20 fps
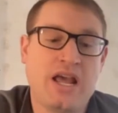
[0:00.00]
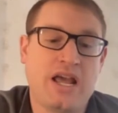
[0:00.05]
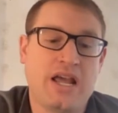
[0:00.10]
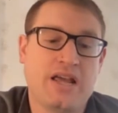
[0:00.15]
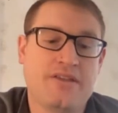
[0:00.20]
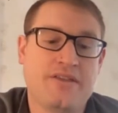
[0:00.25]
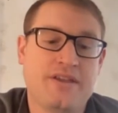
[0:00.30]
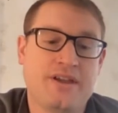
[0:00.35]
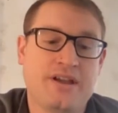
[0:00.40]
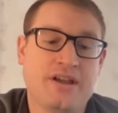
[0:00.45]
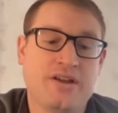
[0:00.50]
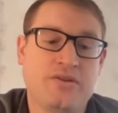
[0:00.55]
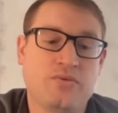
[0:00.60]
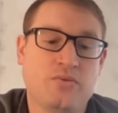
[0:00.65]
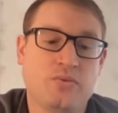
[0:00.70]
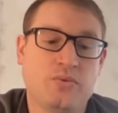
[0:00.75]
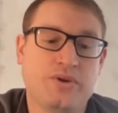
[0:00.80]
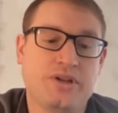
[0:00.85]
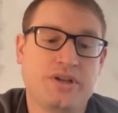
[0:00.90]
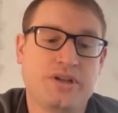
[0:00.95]
and then
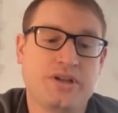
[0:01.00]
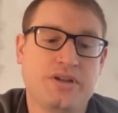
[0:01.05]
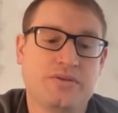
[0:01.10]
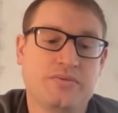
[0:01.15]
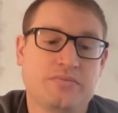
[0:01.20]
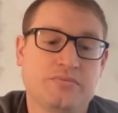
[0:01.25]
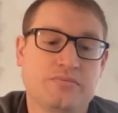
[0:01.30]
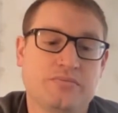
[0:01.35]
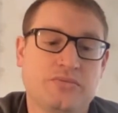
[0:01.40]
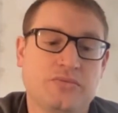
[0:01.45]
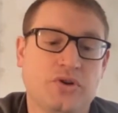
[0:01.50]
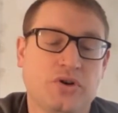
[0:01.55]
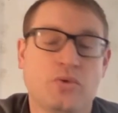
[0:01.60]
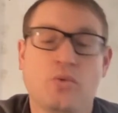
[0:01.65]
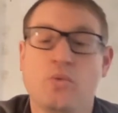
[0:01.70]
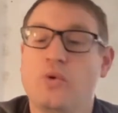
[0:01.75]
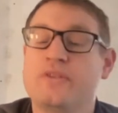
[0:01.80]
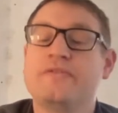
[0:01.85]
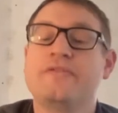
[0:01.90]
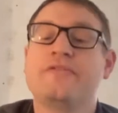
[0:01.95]
we took
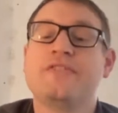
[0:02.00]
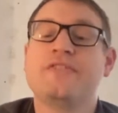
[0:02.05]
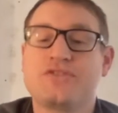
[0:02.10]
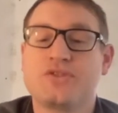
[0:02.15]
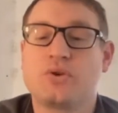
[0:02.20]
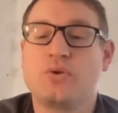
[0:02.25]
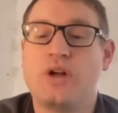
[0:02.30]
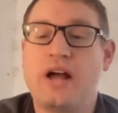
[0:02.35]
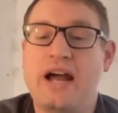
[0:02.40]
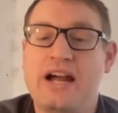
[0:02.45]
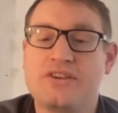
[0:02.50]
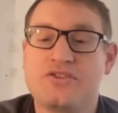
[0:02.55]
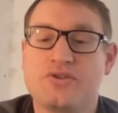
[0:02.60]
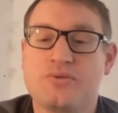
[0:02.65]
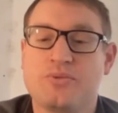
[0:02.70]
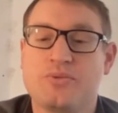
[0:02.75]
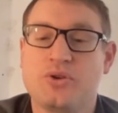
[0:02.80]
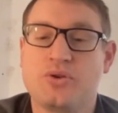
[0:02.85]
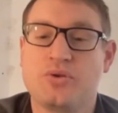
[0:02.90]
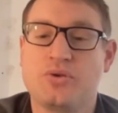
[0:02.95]
one physical
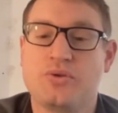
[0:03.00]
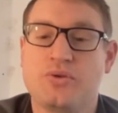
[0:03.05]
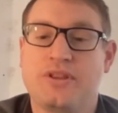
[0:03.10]
attribute